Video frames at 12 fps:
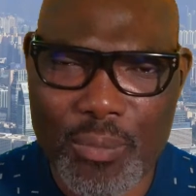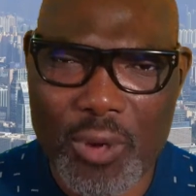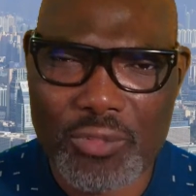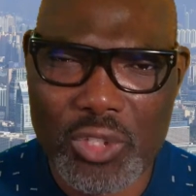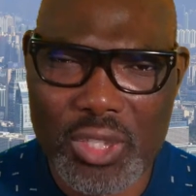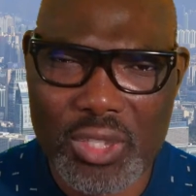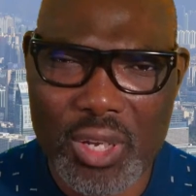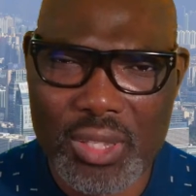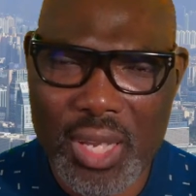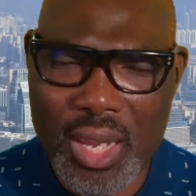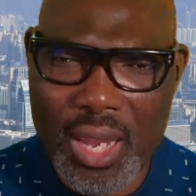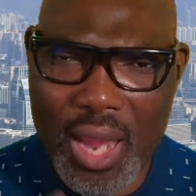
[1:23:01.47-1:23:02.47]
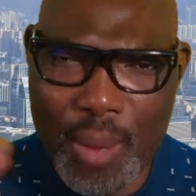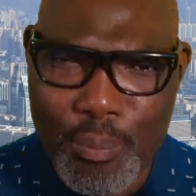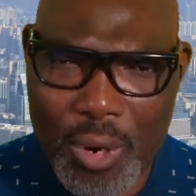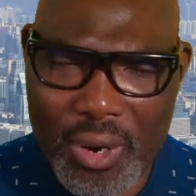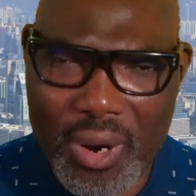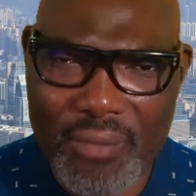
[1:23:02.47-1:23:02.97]
of Jesus. And
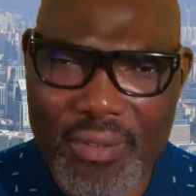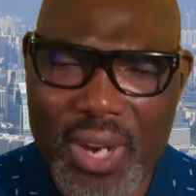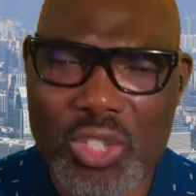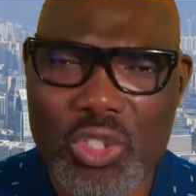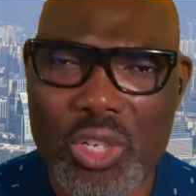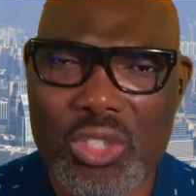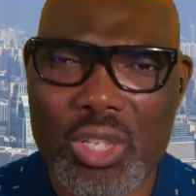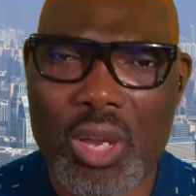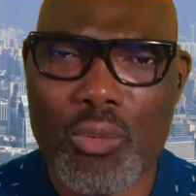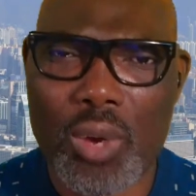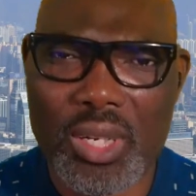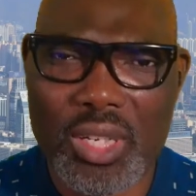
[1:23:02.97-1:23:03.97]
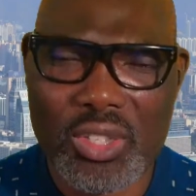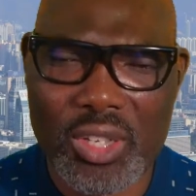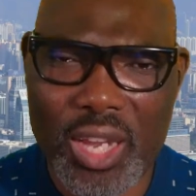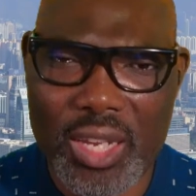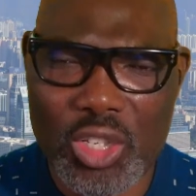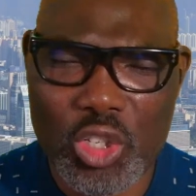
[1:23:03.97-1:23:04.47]
peradventure, someone is
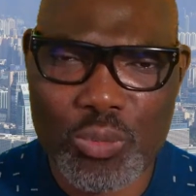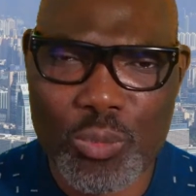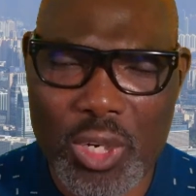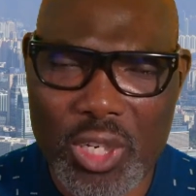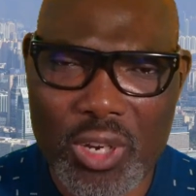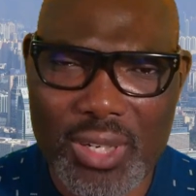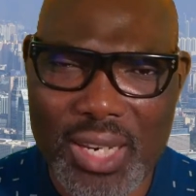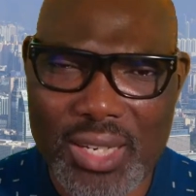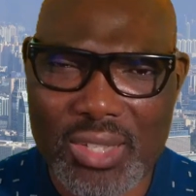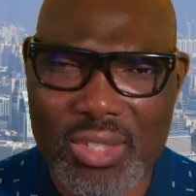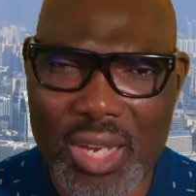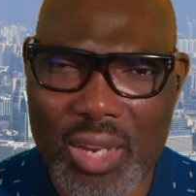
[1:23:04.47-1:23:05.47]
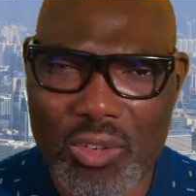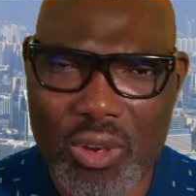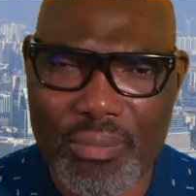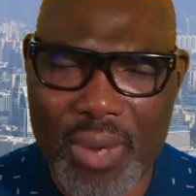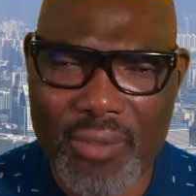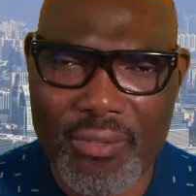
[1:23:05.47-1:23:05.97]
here this morning under the sound
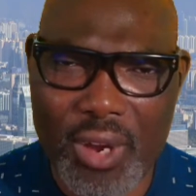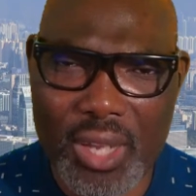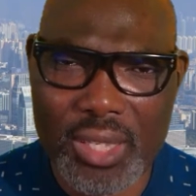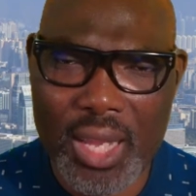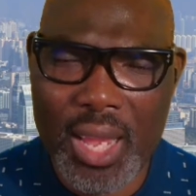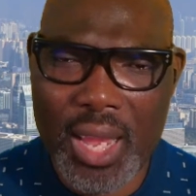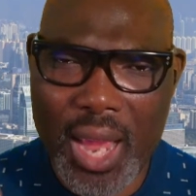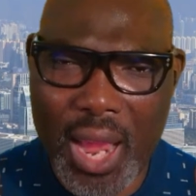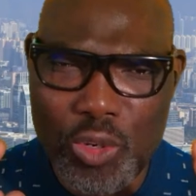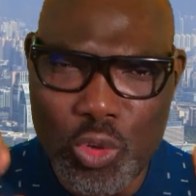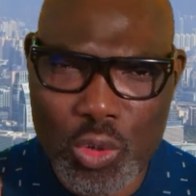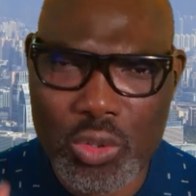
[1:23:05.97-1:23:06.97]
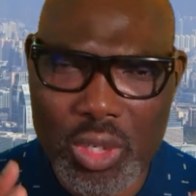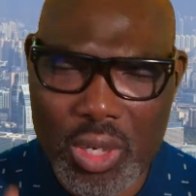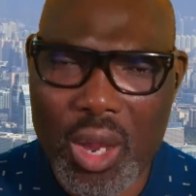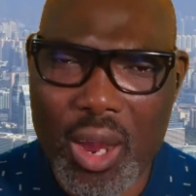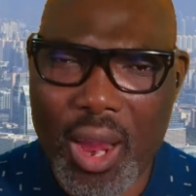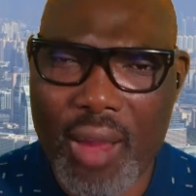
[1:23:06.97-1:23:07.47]
of my voice, and you do
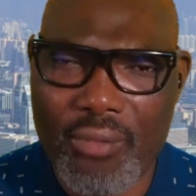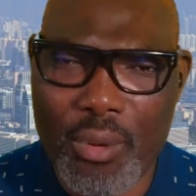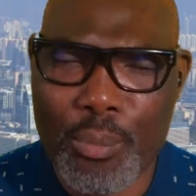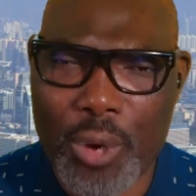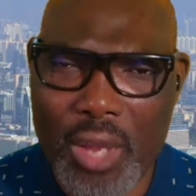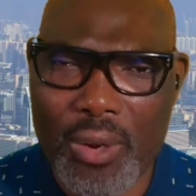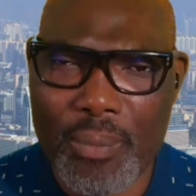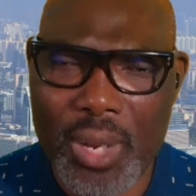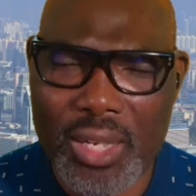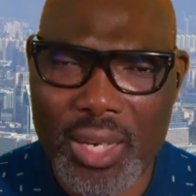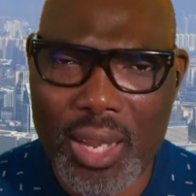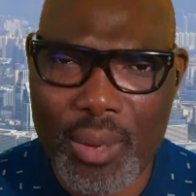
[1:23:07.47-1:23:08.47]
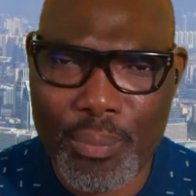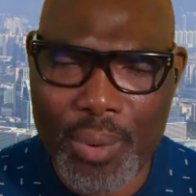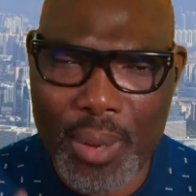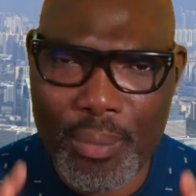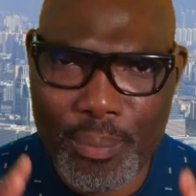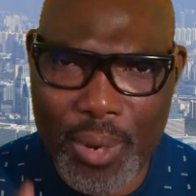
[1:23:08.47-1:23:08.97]
not have a permanent, a
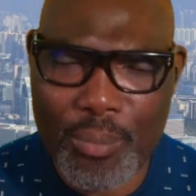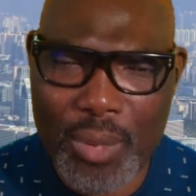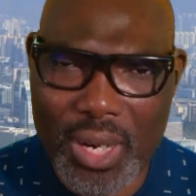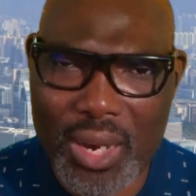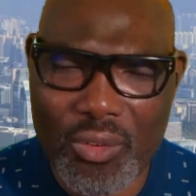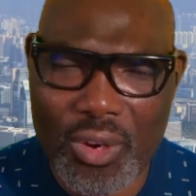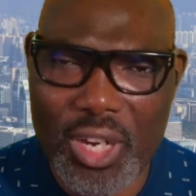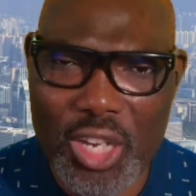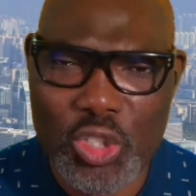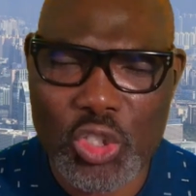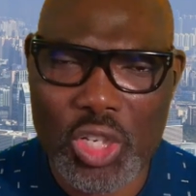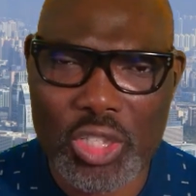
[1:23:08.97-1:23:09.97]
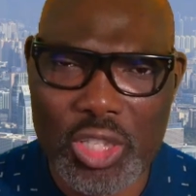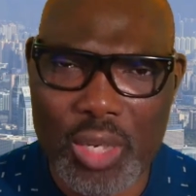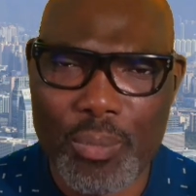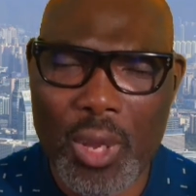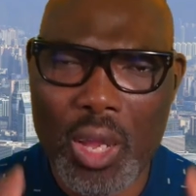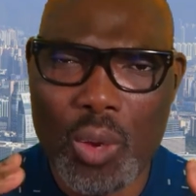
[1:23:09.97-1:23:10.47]
permanent
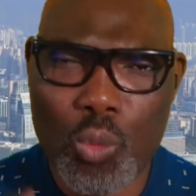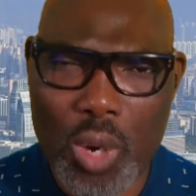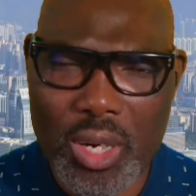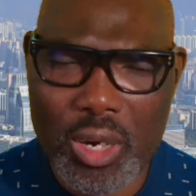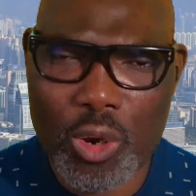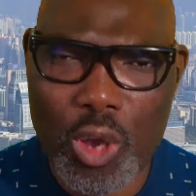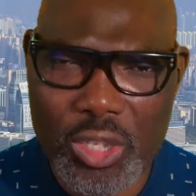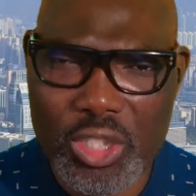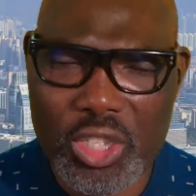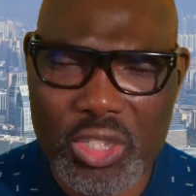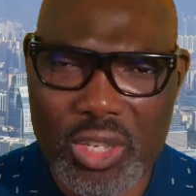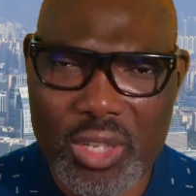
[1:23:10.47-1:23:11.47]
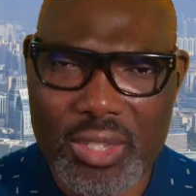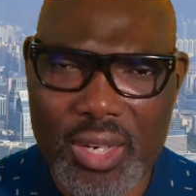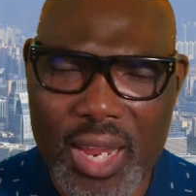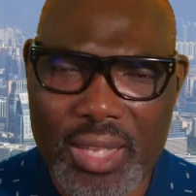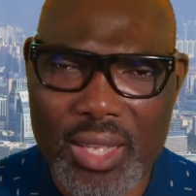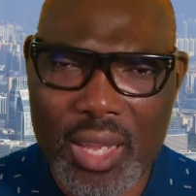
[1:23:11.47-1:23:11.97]
relationship with the Lord Jesus
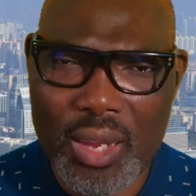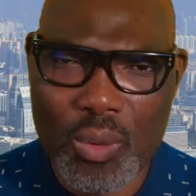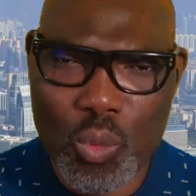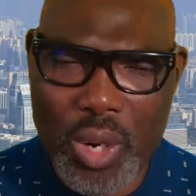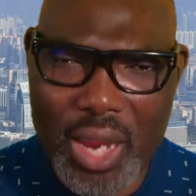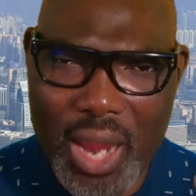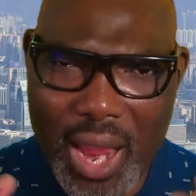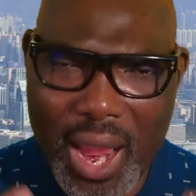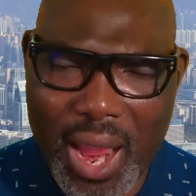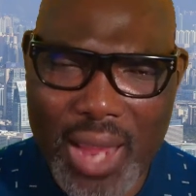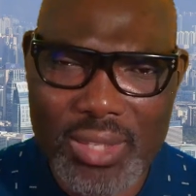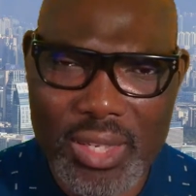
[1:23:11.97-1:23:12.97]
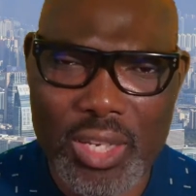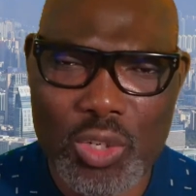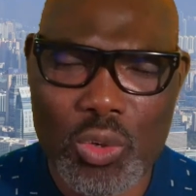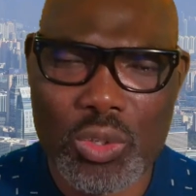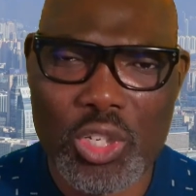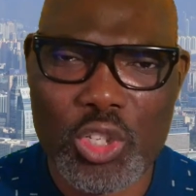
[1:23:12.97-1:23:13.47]
Christ. We are asking
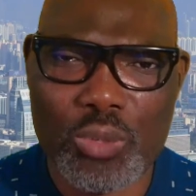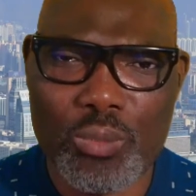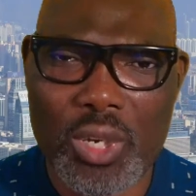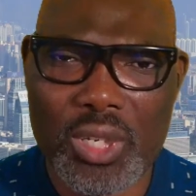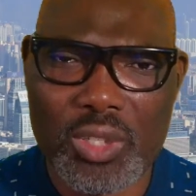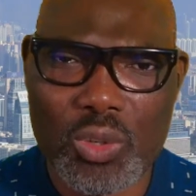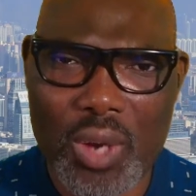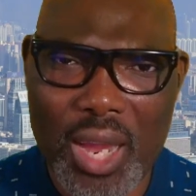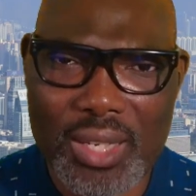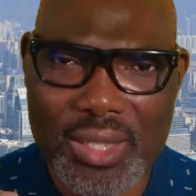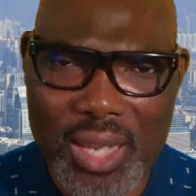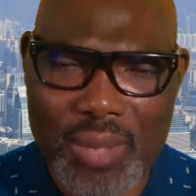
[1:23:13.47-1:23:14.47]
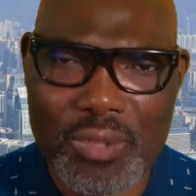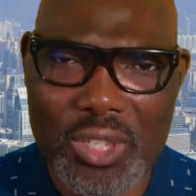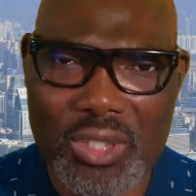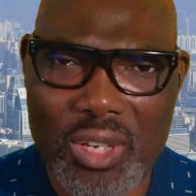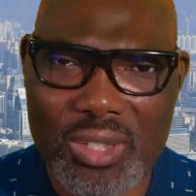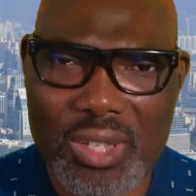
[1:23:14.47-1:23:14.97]
you this morning to accept
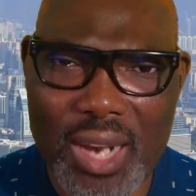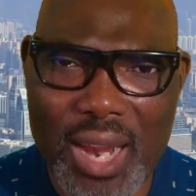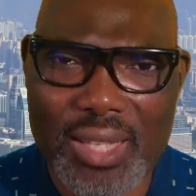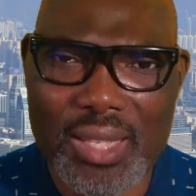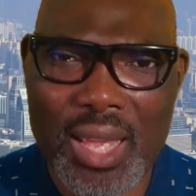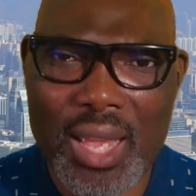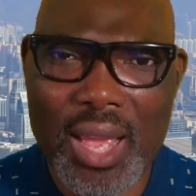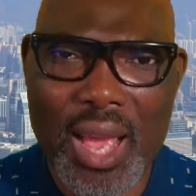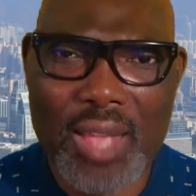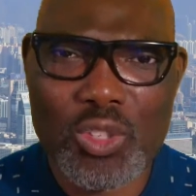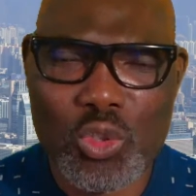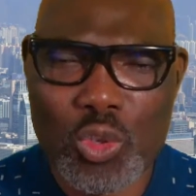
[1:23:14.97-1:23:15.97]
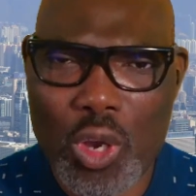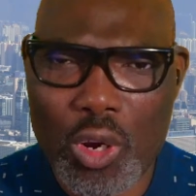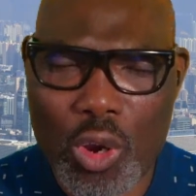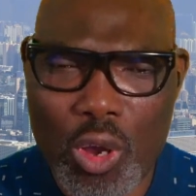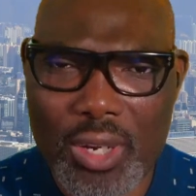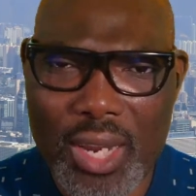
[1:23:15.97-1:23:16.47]
Jesus Christ as your
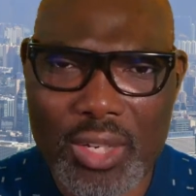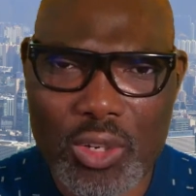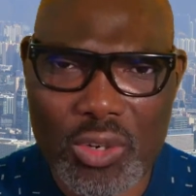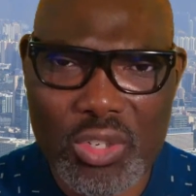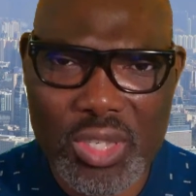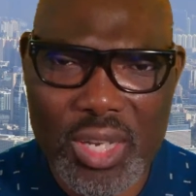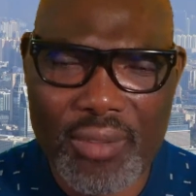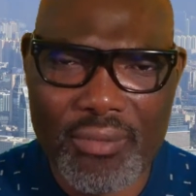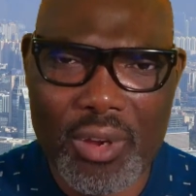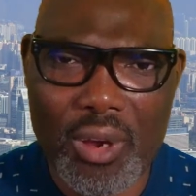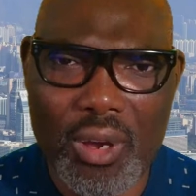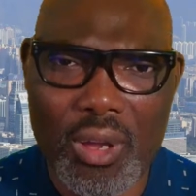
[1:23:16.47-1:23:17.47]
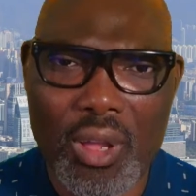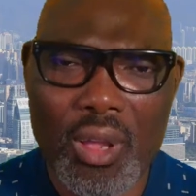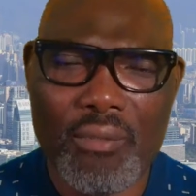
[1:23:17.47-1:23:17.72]
Lord and your Savior.